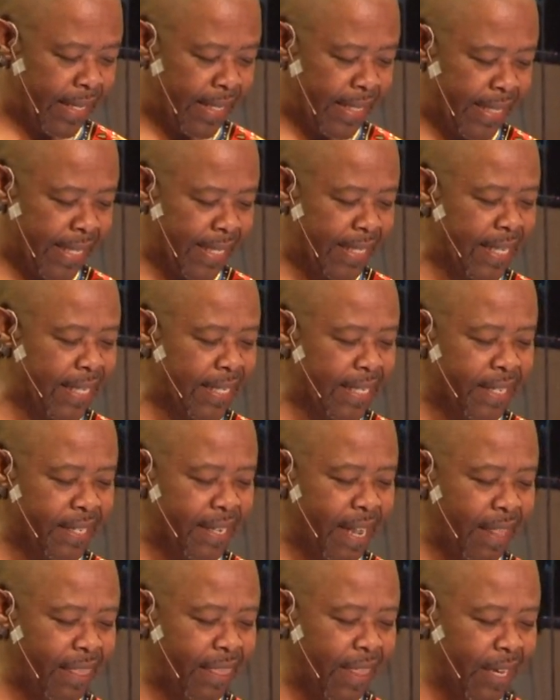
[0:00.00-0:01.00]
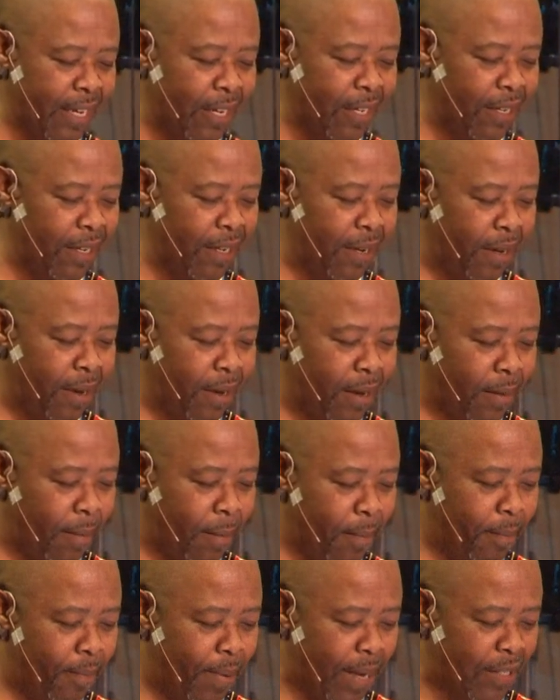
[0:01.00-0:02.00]
This is nothing
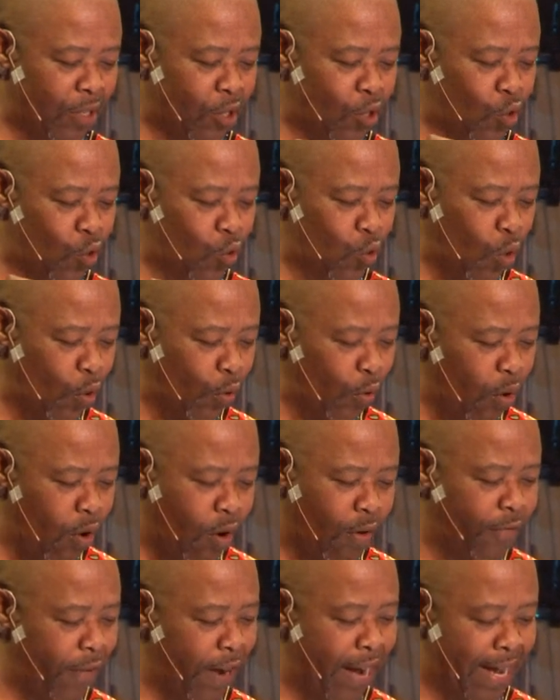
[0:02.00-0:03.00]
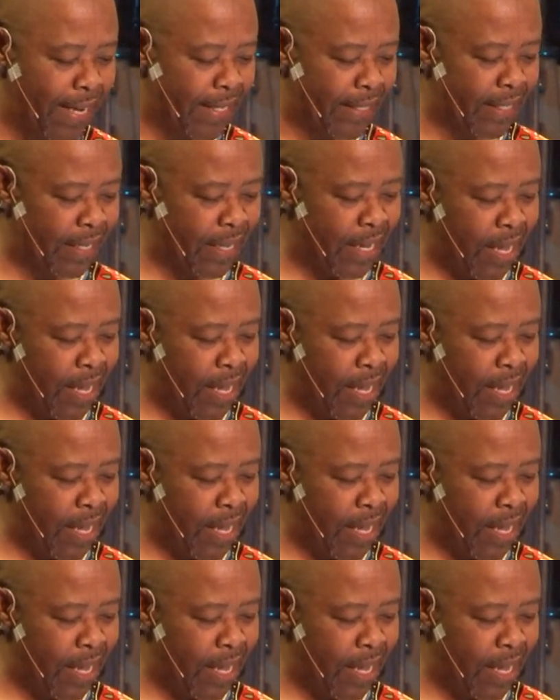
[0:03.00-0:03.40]
but sorrow of heart.